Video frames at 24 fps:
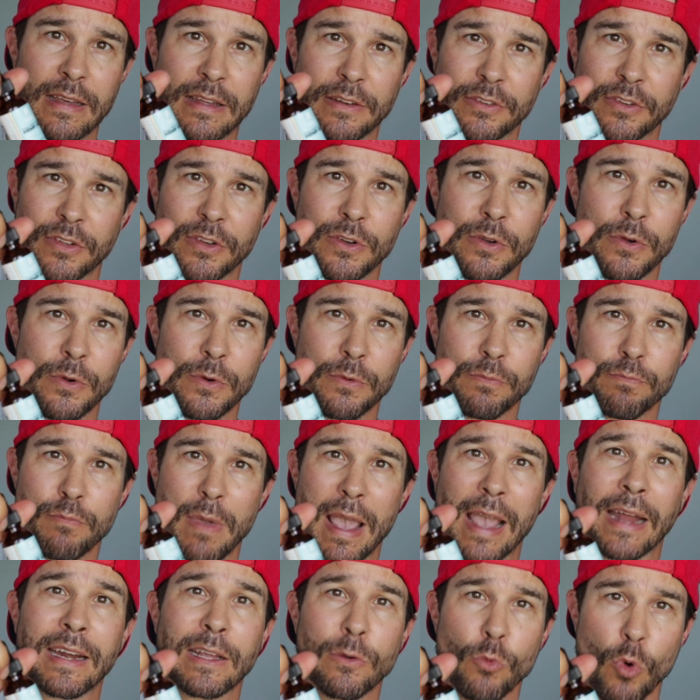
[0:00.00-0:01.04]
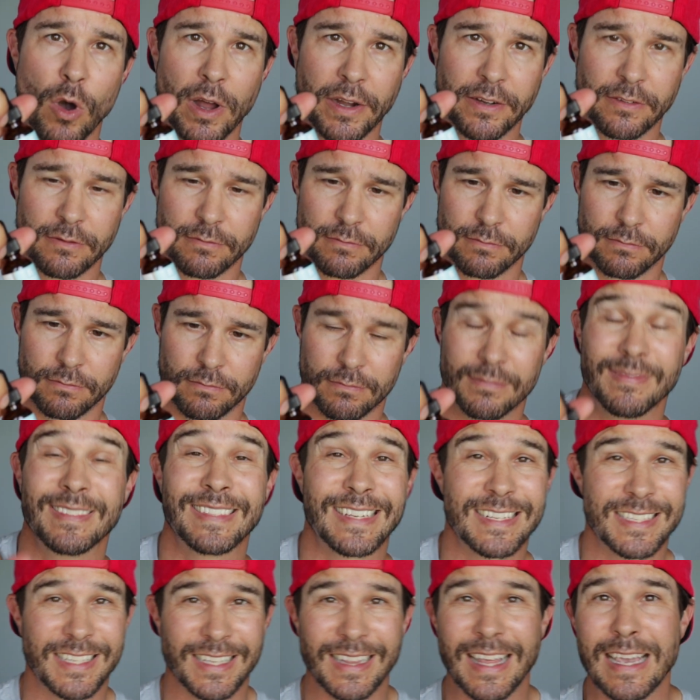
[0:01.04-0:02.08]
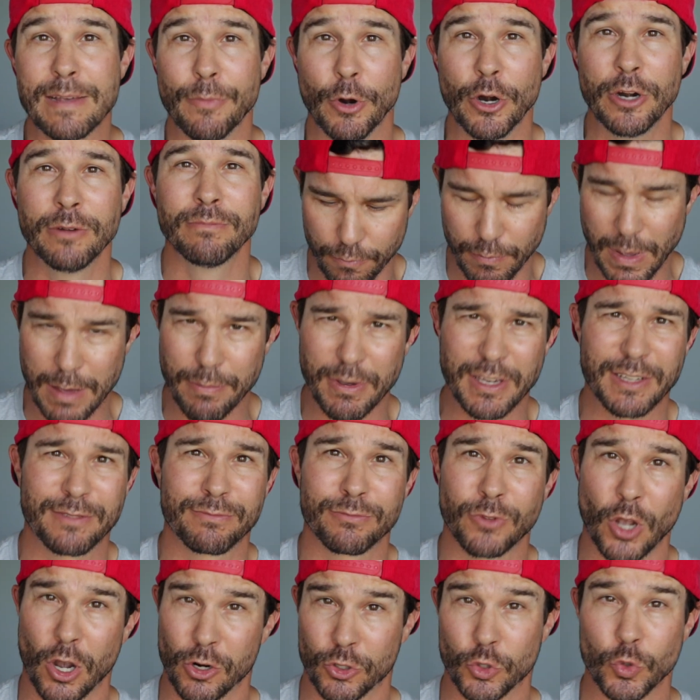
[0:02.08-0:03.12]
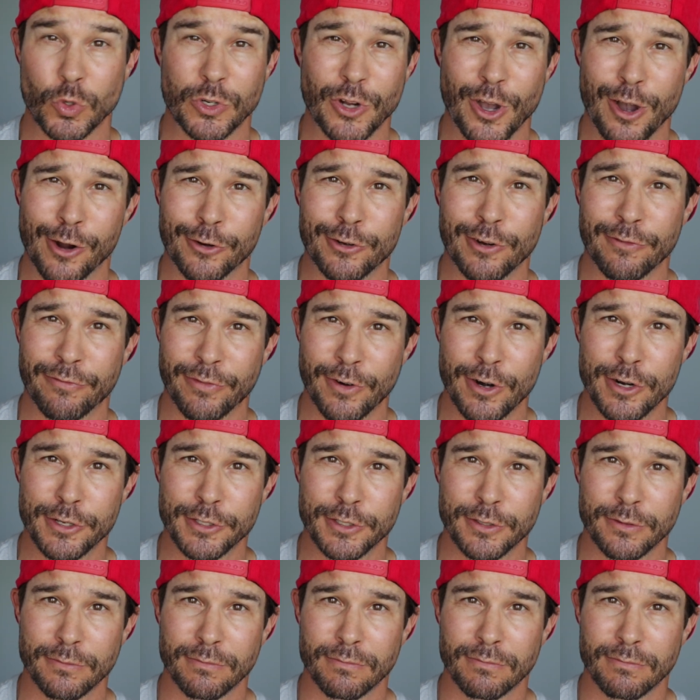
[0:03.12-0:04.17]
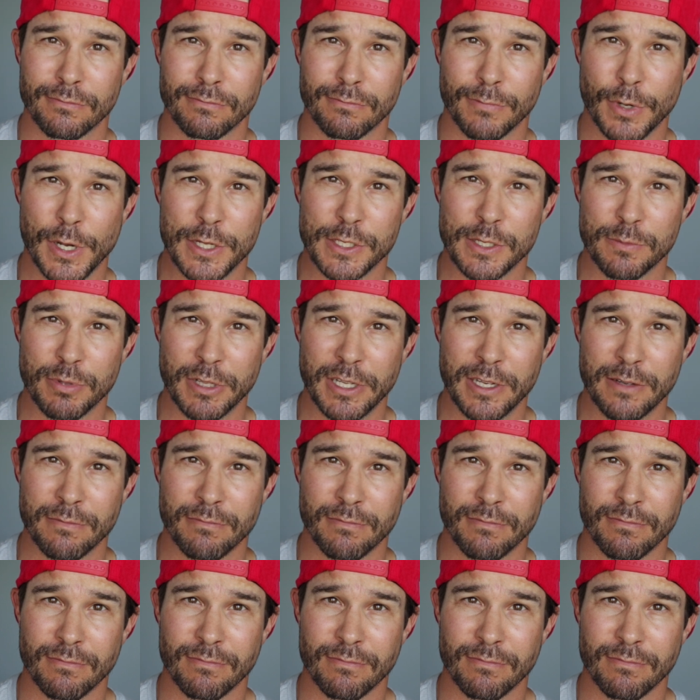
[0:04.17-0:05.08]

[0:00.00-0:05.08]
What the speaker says: it to anyone. Disclaimer, maybe talk to a doctor first, possibly.